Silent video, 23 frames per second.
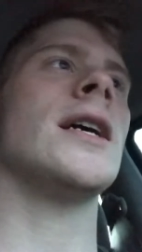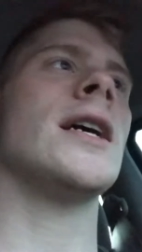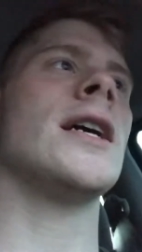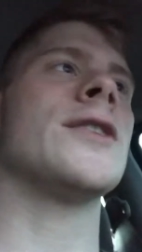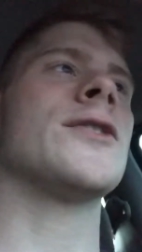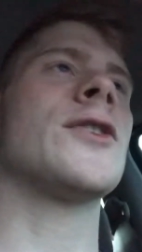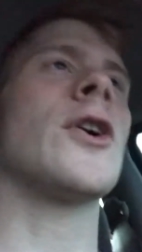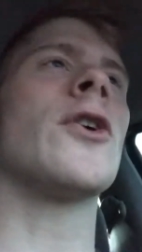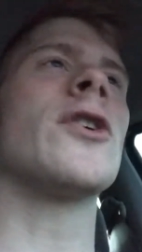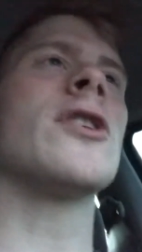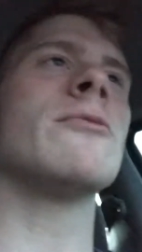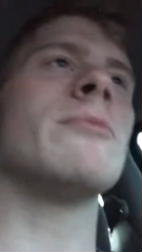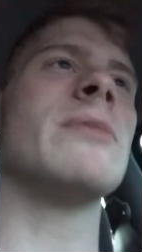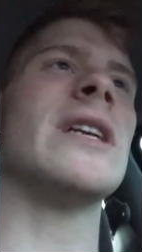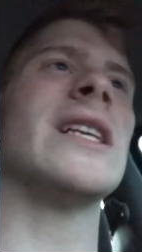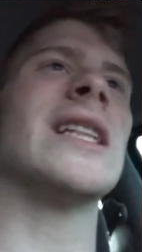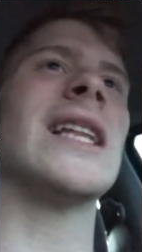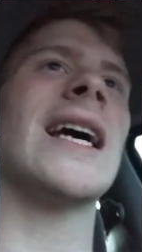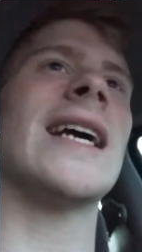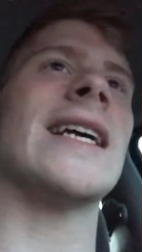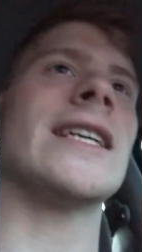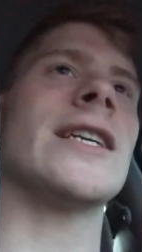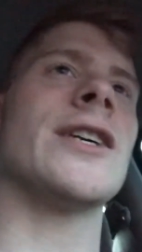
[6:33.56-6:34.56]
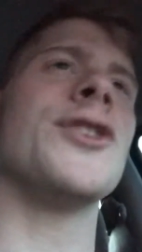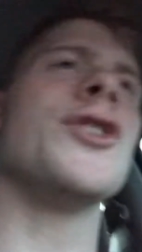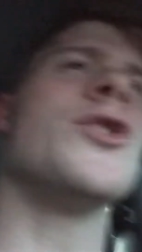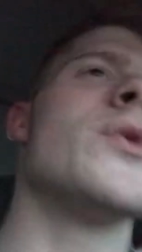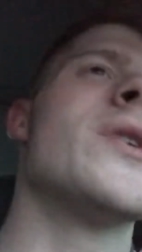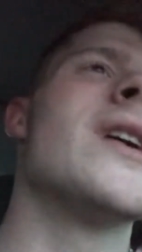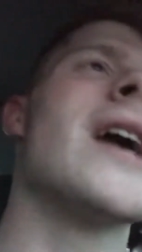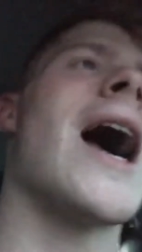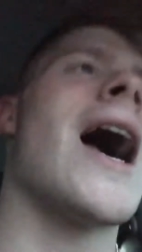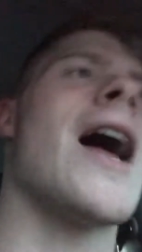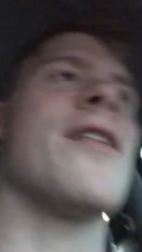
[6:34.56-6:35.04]
It's hard to be like, you
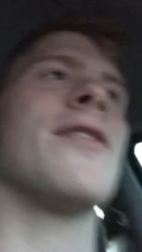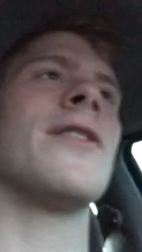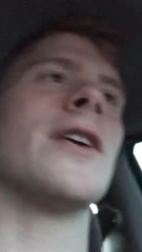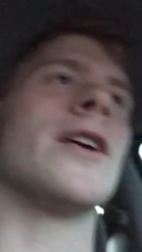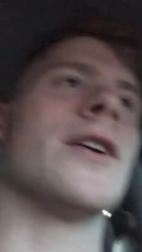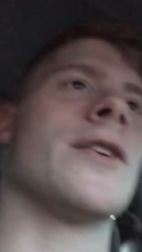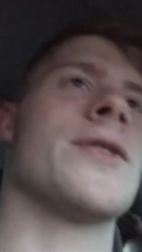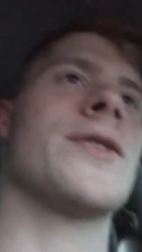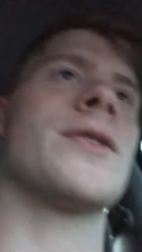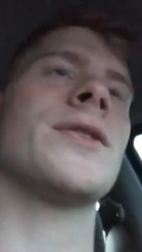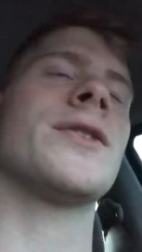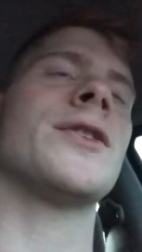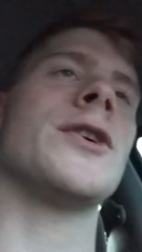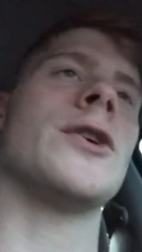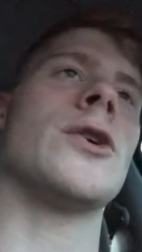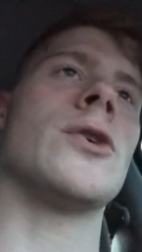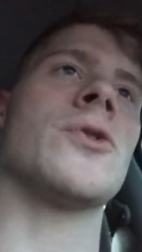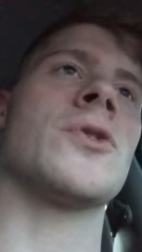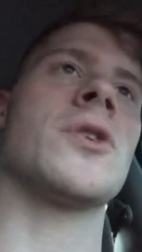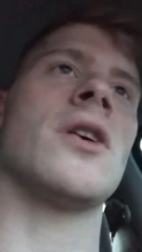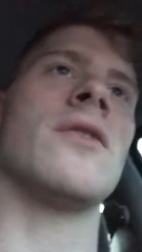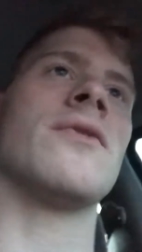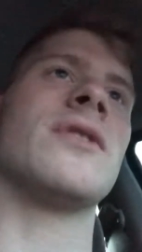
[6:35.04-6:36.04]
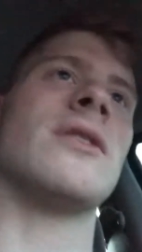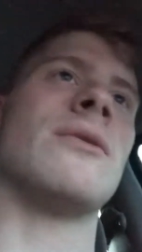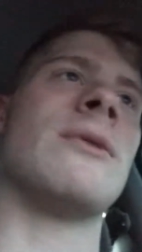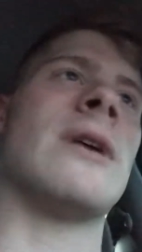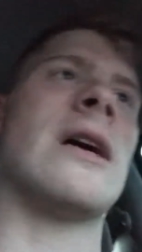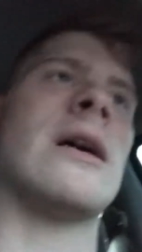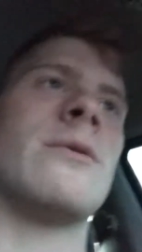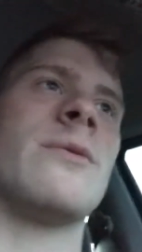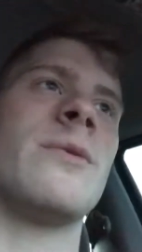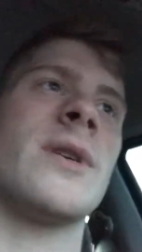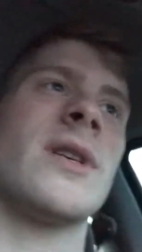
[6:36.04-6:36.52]
got this to yourself
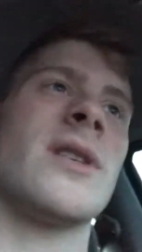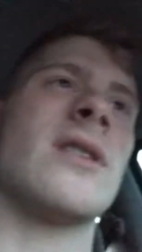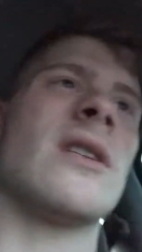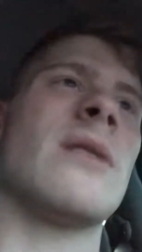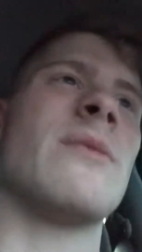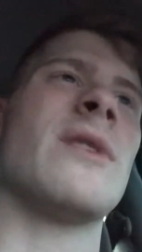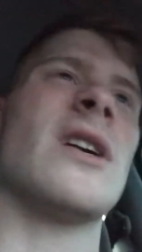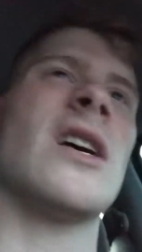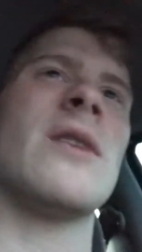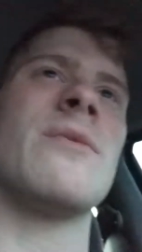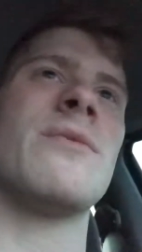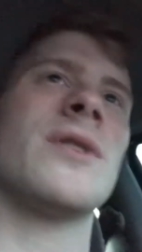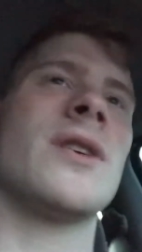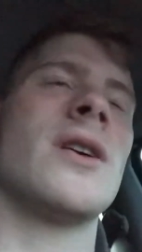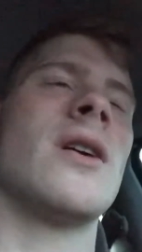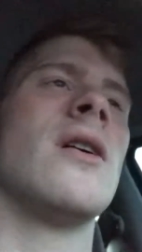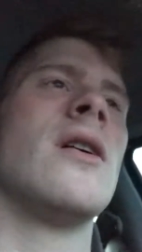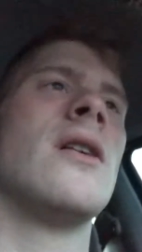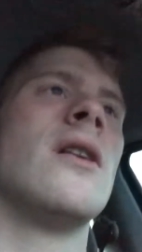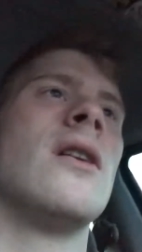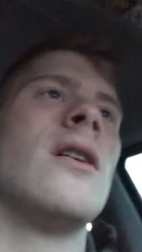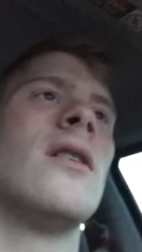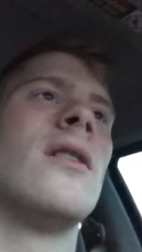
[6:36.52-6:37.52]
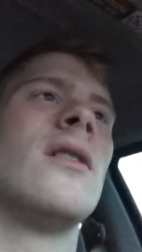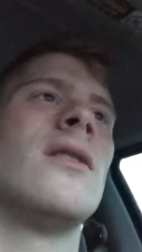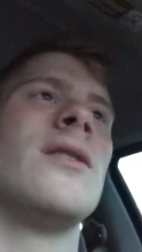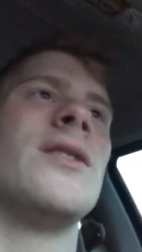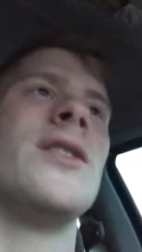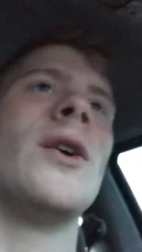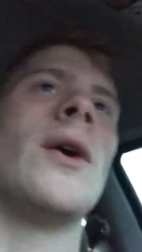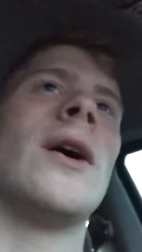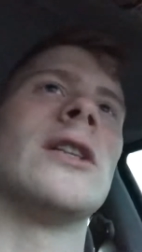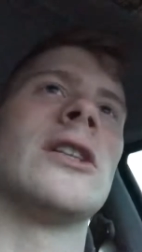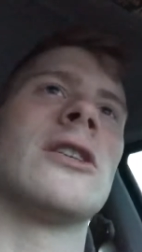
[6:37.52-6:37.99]
sometimes, because sometimes,
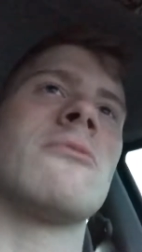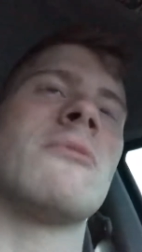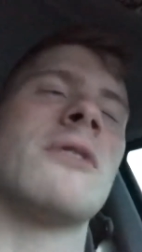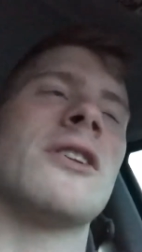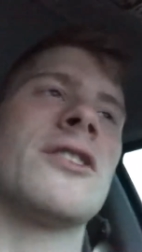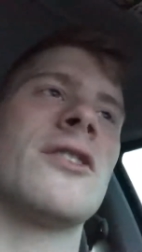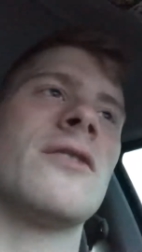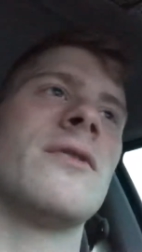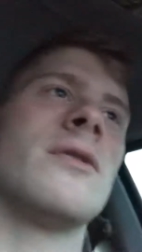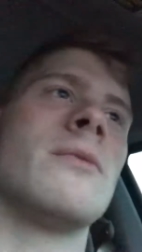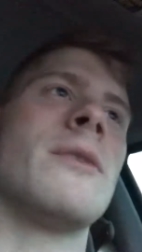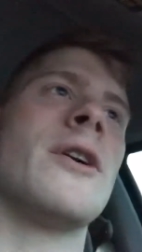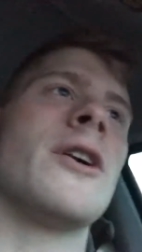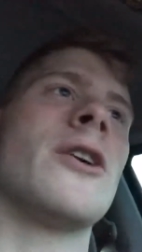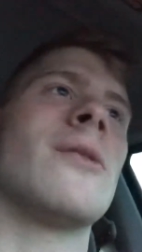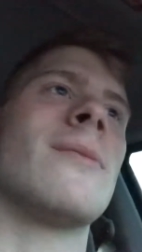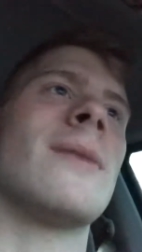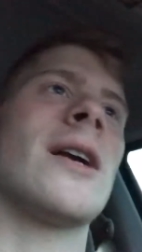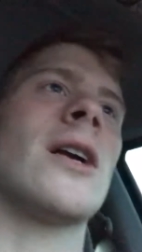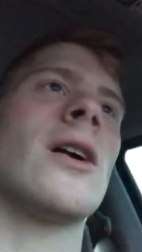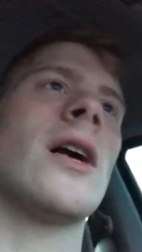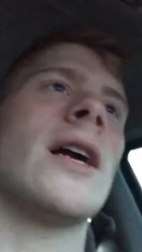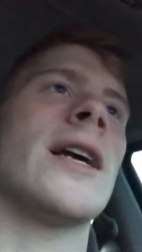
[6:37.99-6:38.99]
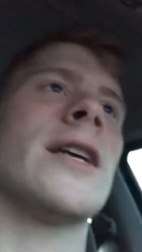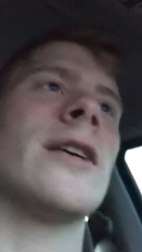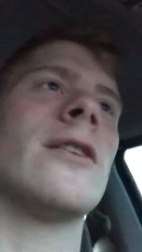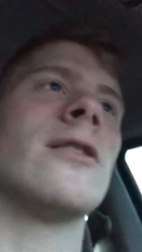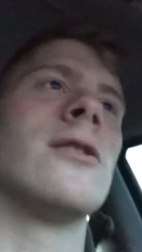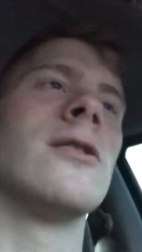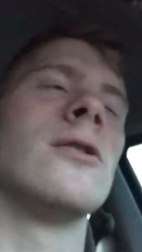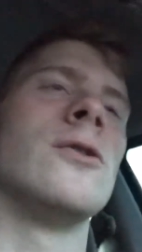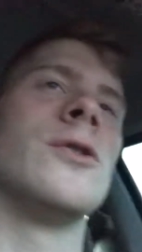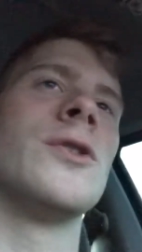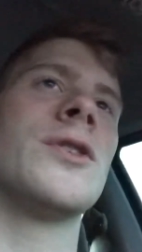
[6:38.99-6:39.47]
you know, I look at myself in the mirror and I'm like, I
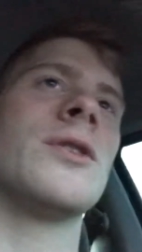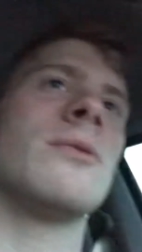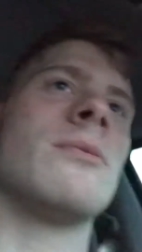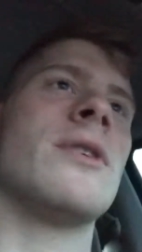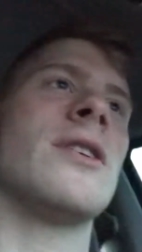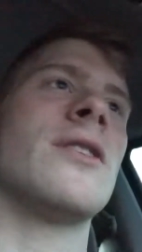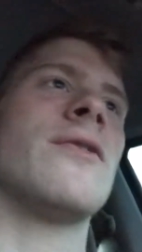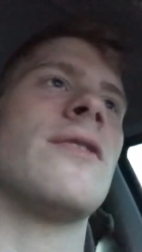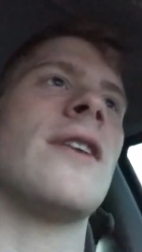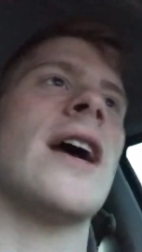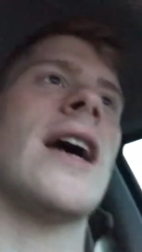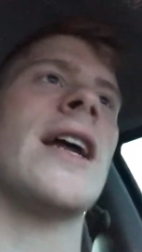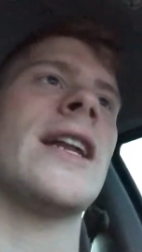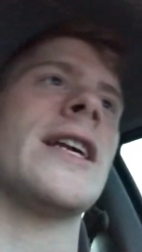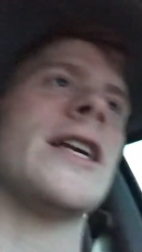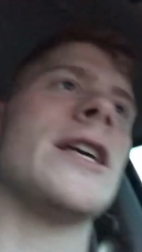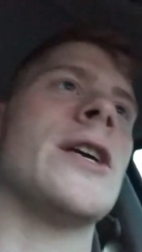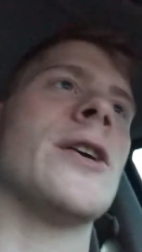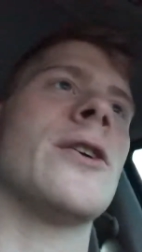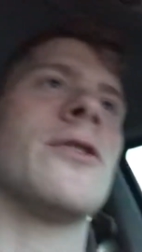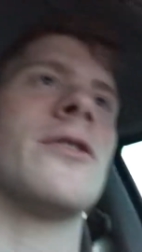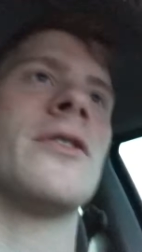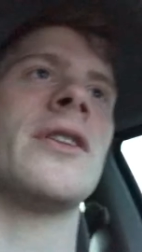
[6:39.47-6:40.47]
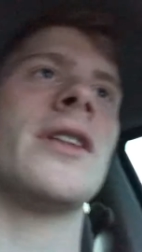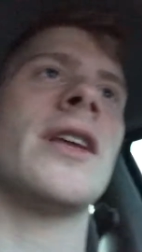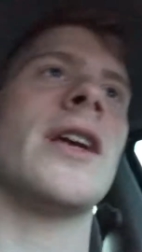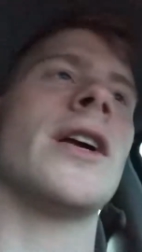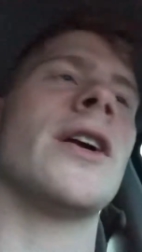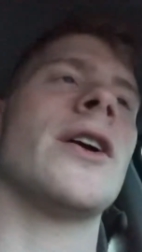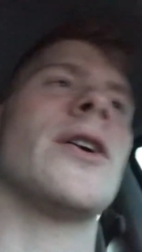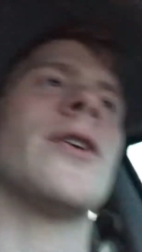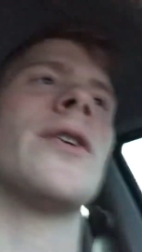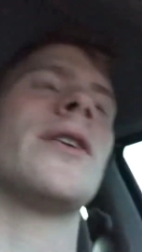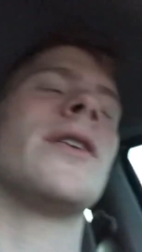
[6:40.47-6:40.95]
could lose a bit of fat here and
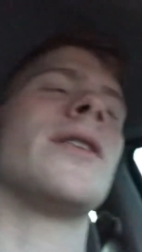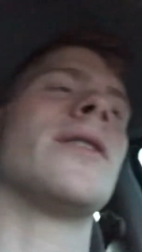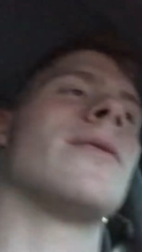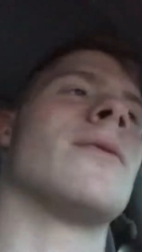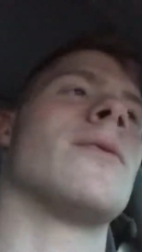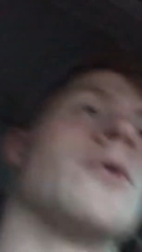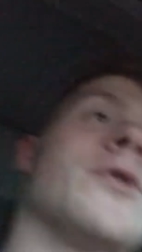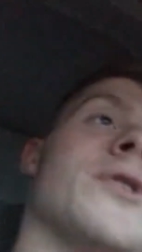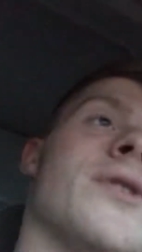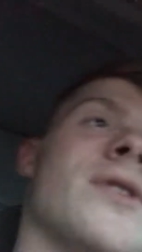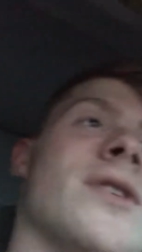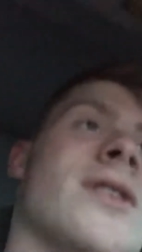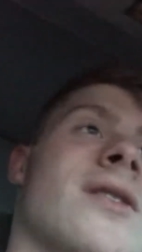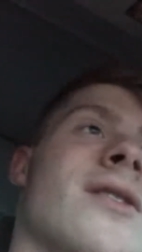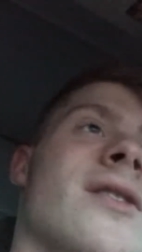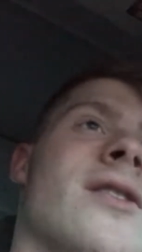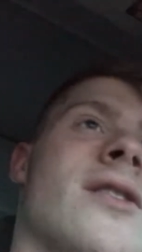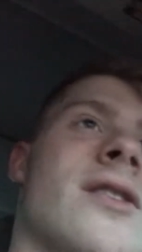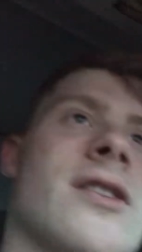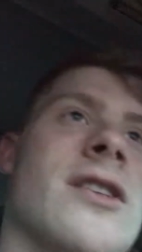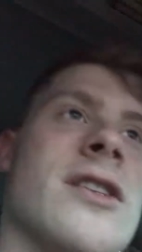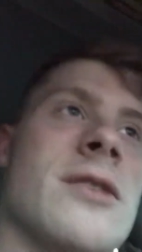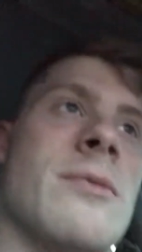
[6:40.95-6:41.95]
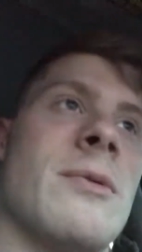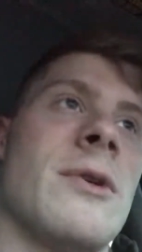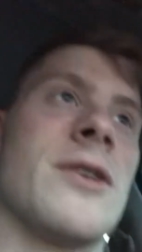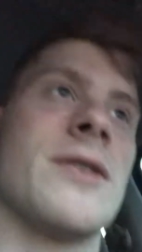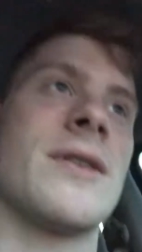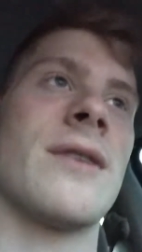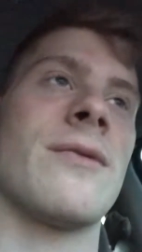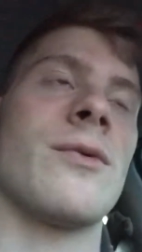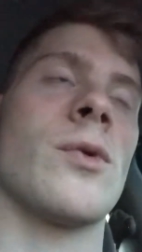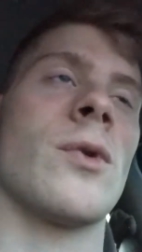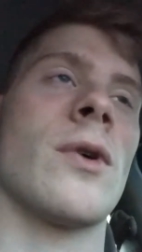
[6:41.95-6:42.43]
there, and which it
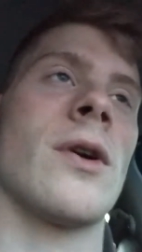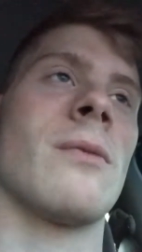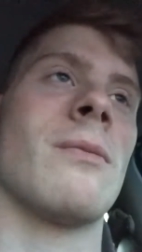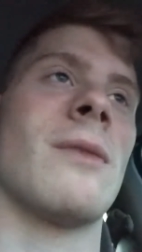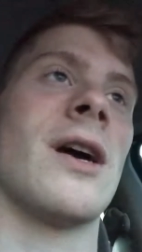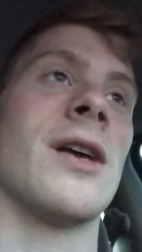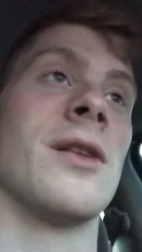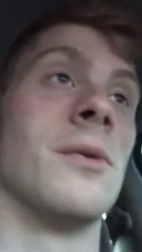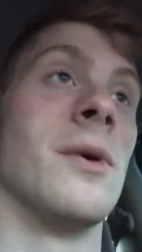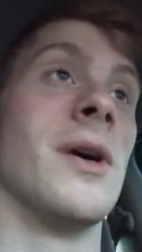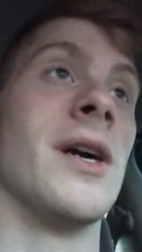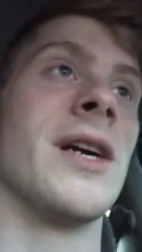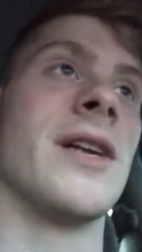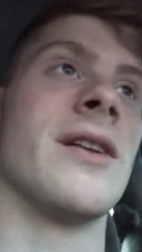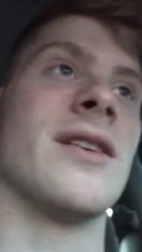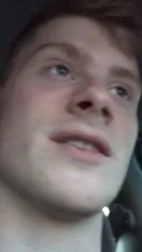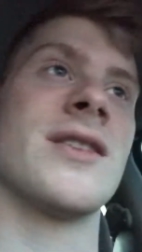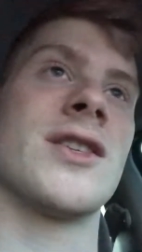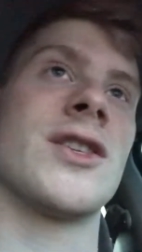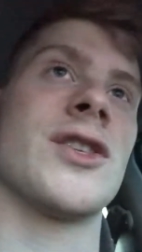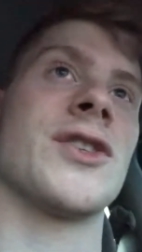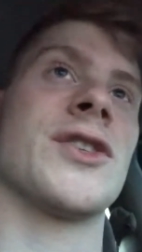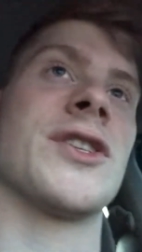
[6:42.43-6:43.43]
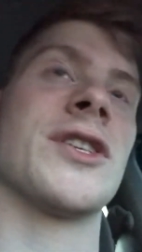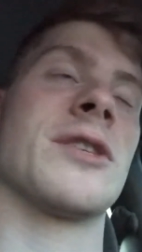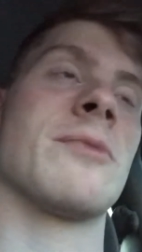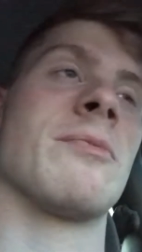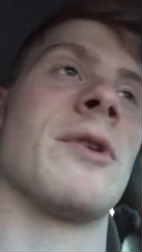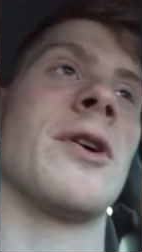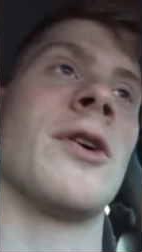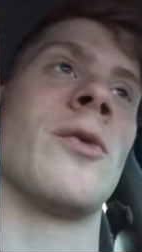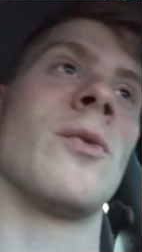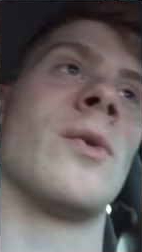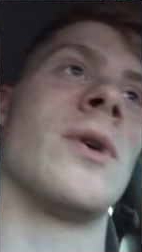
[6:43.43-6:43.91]
disappears everywhere, by the way. It doesn't just
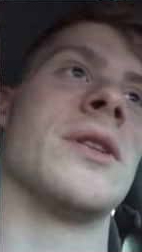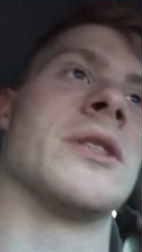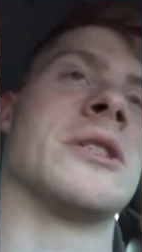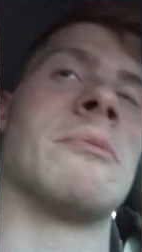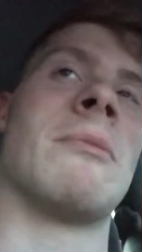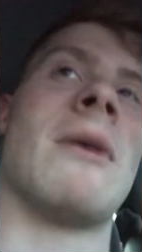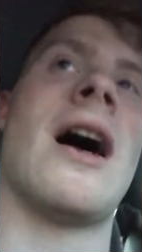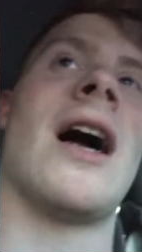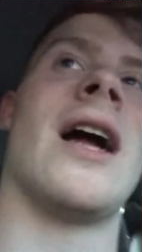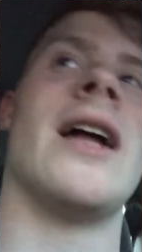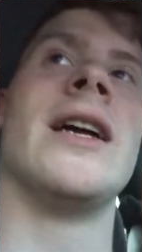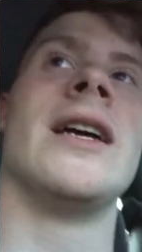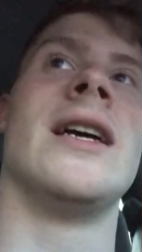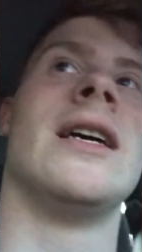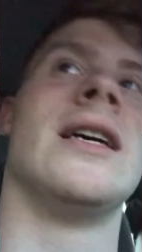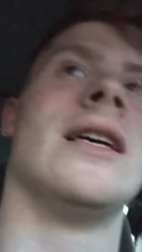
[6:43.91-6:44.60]
disappear in one spot.